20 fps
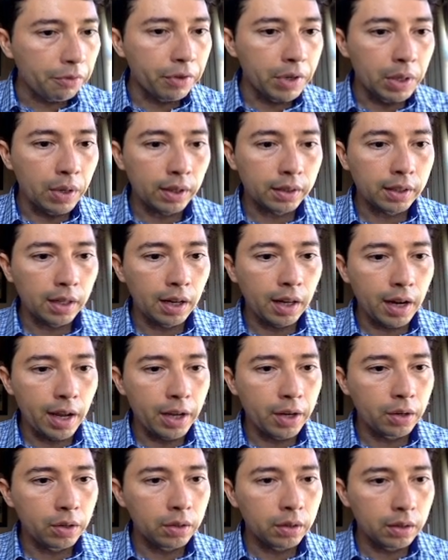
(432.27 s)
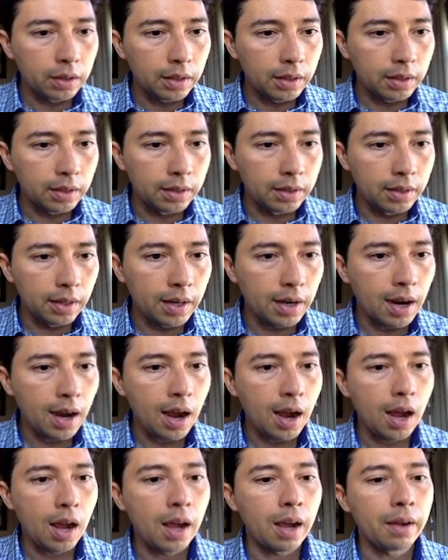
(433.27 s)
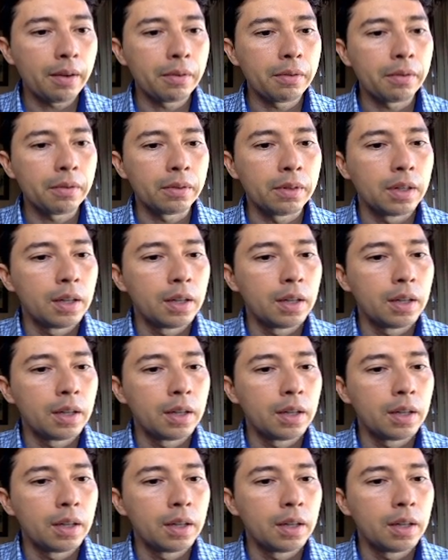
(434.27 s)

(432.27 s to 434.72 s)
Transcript: Freedom Accelerator, they have